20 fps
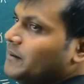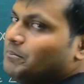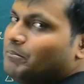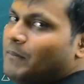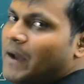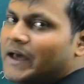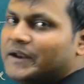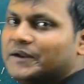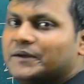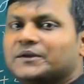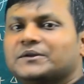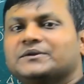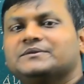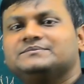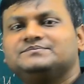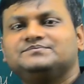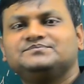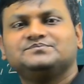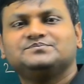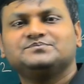manner.
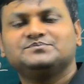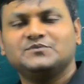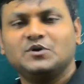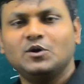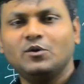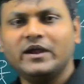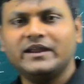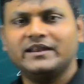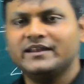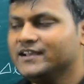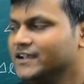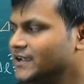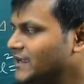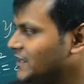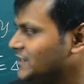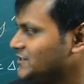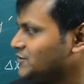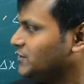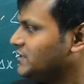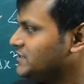All right.
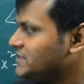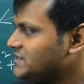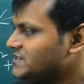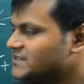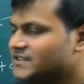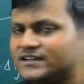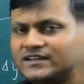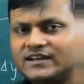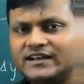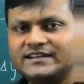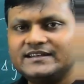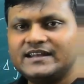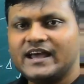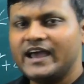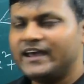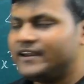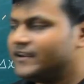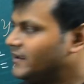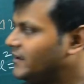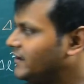So this is the
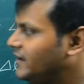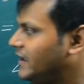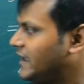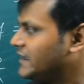entire uh,